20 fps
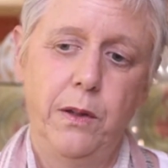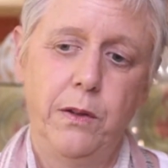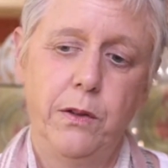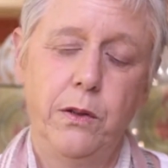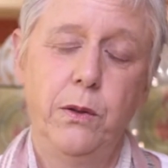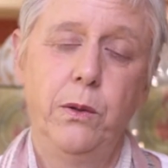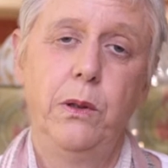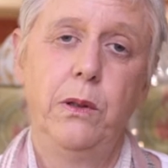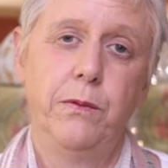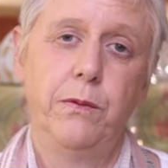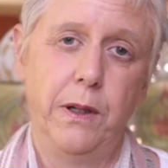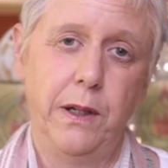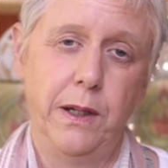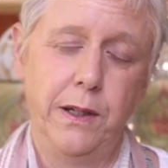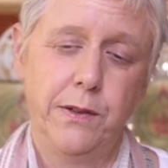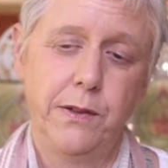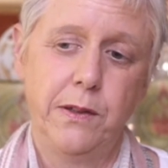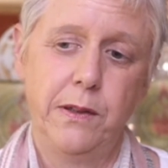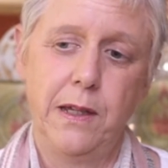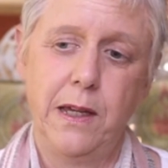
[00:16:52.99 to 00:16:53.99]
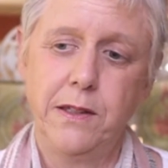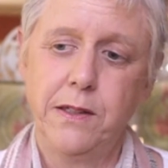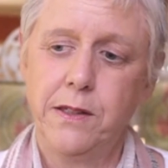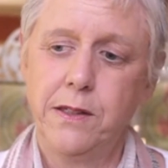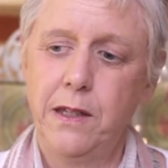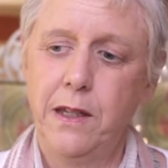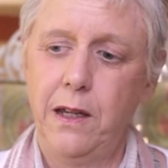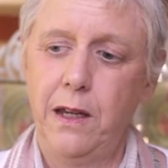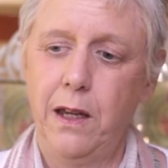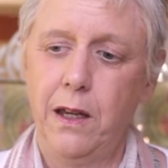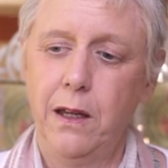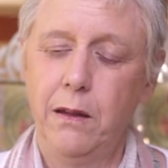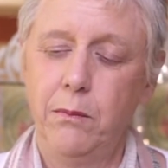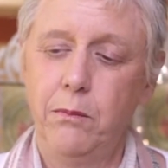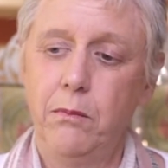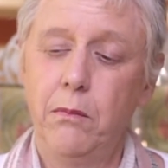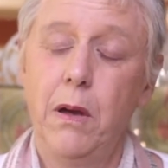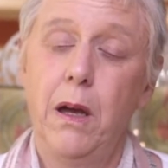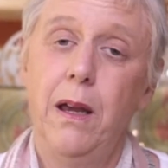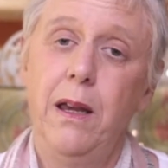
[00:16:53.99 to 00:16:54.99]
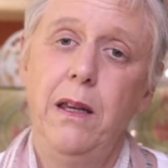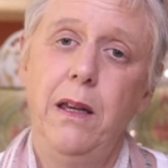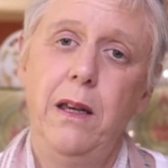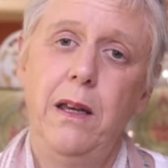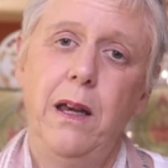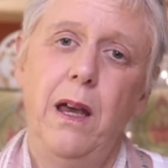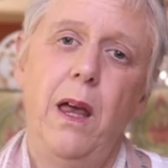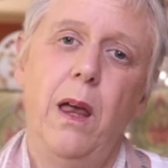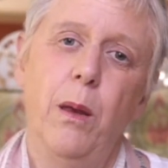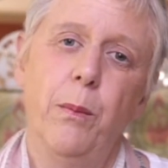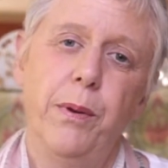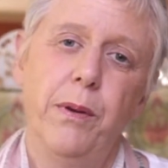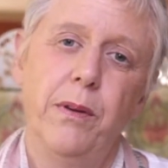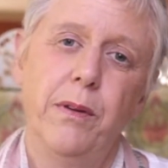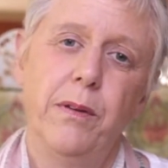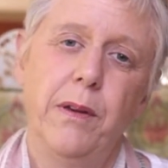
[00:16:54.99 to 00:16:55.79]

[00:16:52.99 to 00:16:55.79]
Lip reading: to advice, and that's saying, I need help.